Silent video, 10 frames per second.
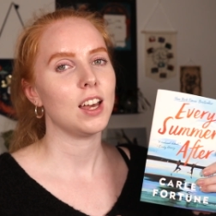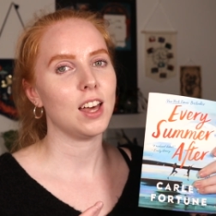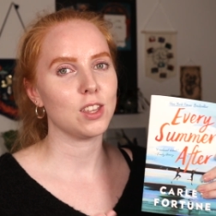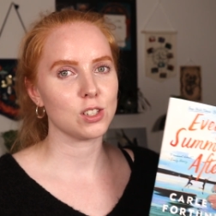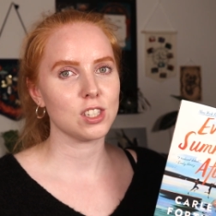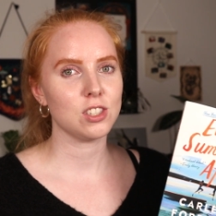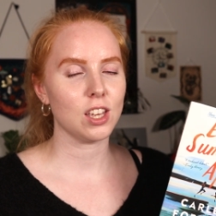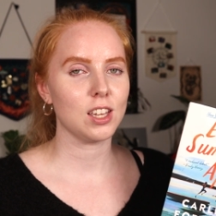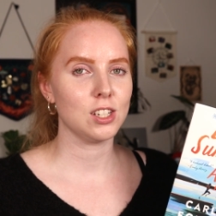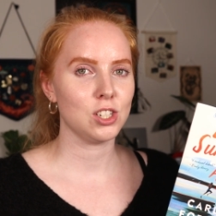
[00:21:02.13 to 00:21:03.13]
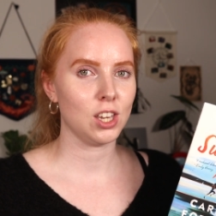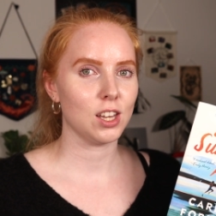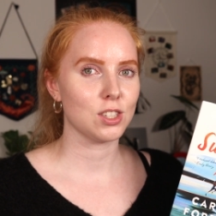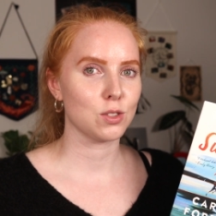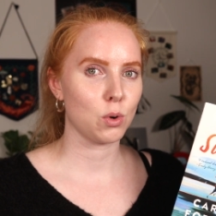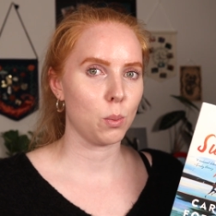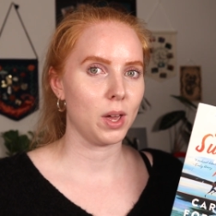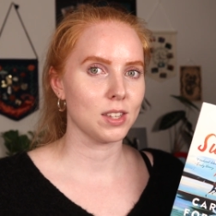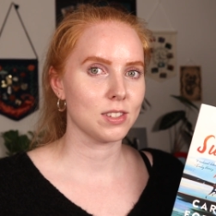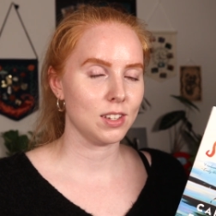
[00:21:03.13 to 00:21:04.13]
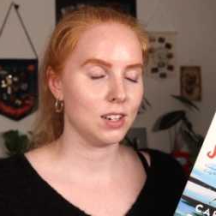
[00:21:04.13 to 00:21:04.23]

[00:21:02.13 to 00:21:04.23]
And there's a second chance romance in